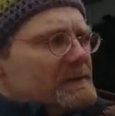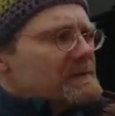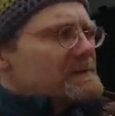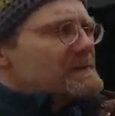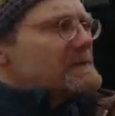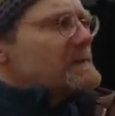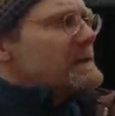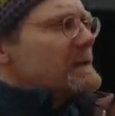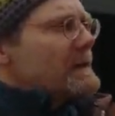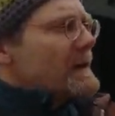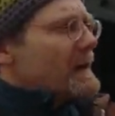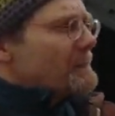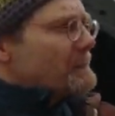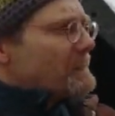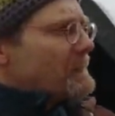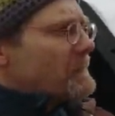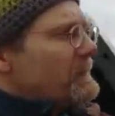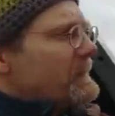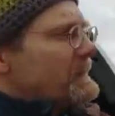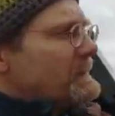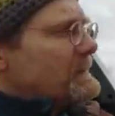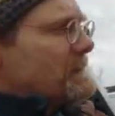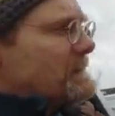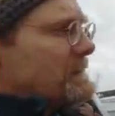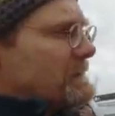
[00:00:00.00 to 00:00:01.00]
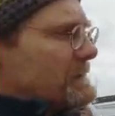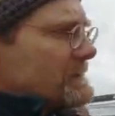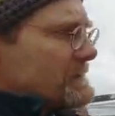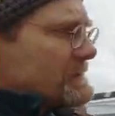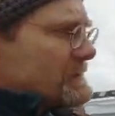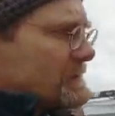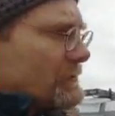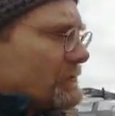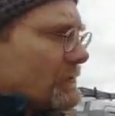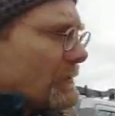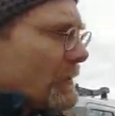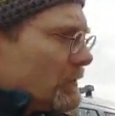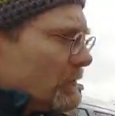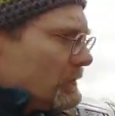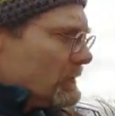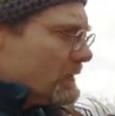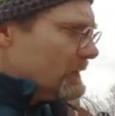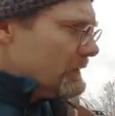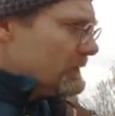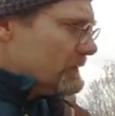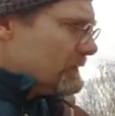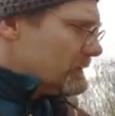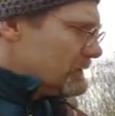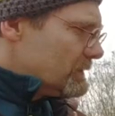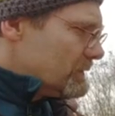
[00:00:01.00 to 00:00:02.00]
is they upgraded the
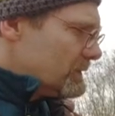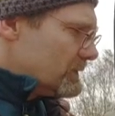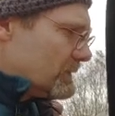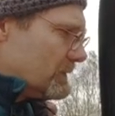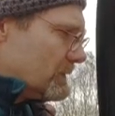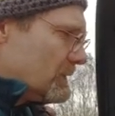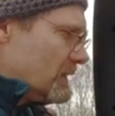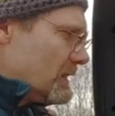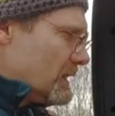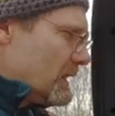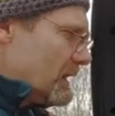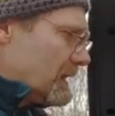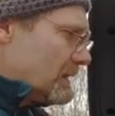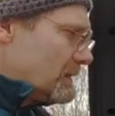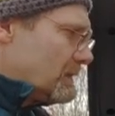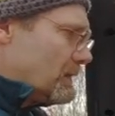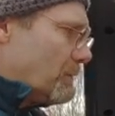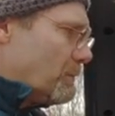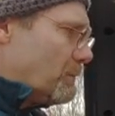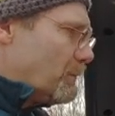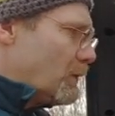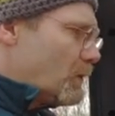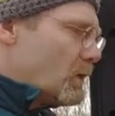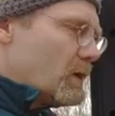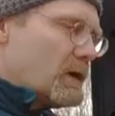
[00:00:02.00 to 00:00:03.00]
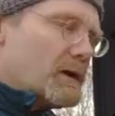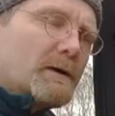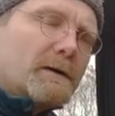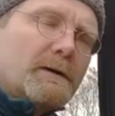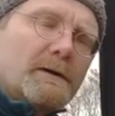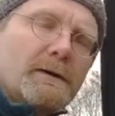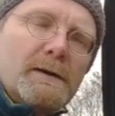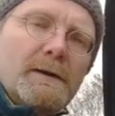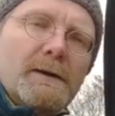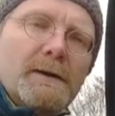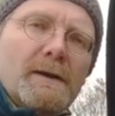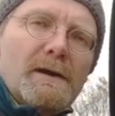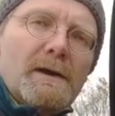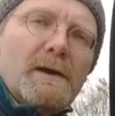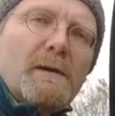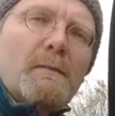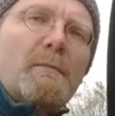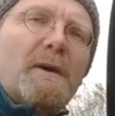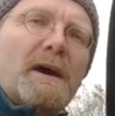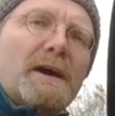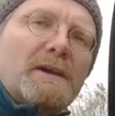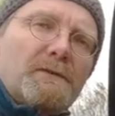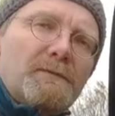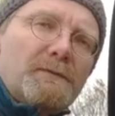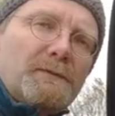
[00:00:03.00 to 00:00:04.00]
stroke and the bore
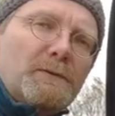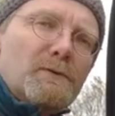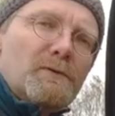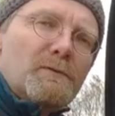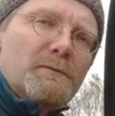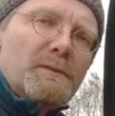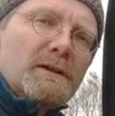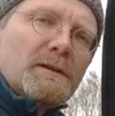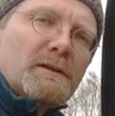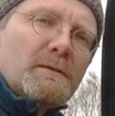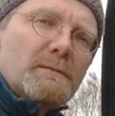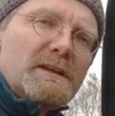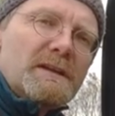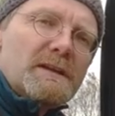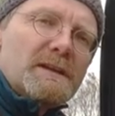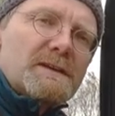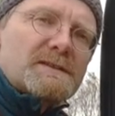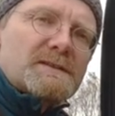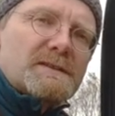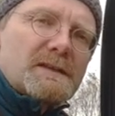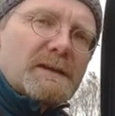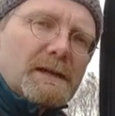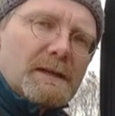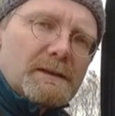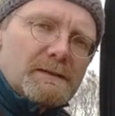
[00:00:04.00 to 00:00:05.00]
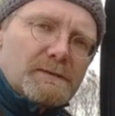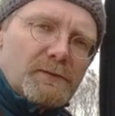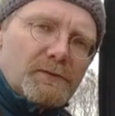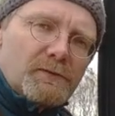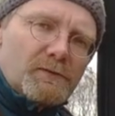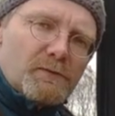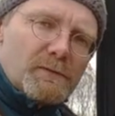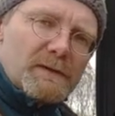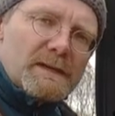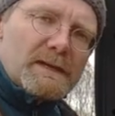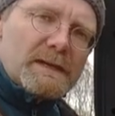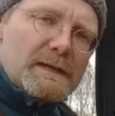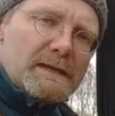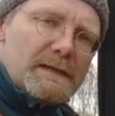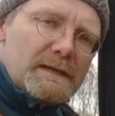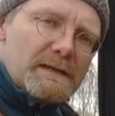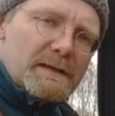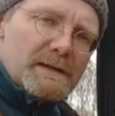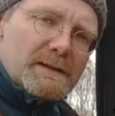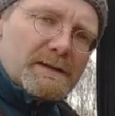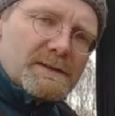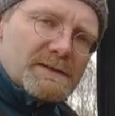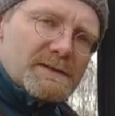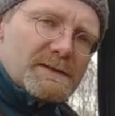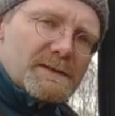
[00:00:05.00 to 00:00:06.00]
by a few millimeters to get the three
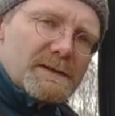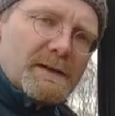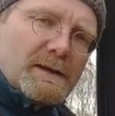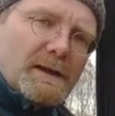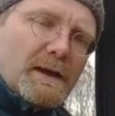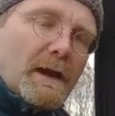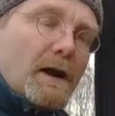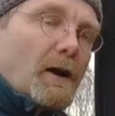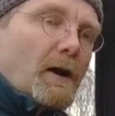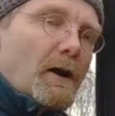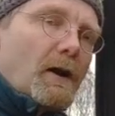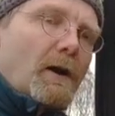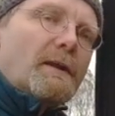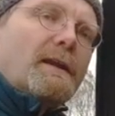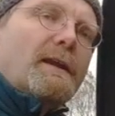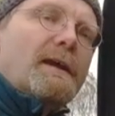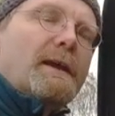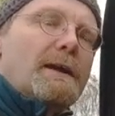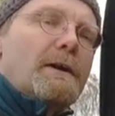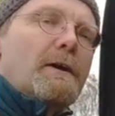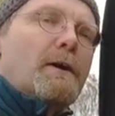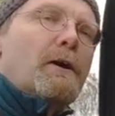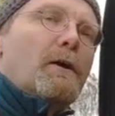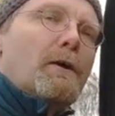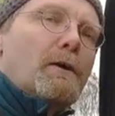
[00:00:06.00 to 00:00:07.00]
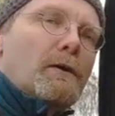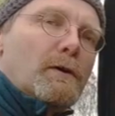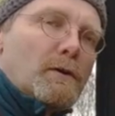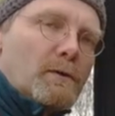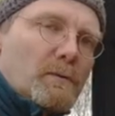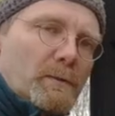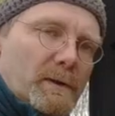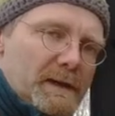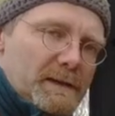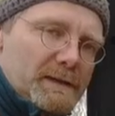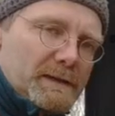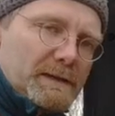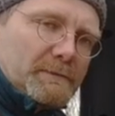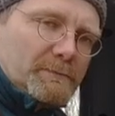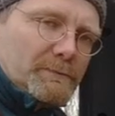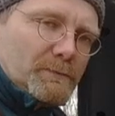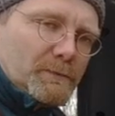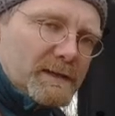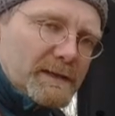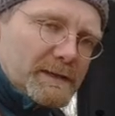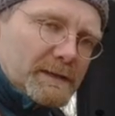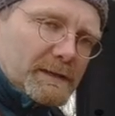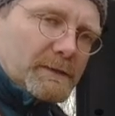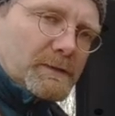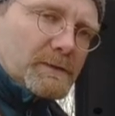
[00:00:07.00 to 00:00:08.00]
liters on a already
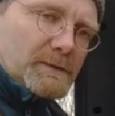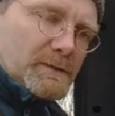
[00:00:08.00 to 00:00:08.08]
weak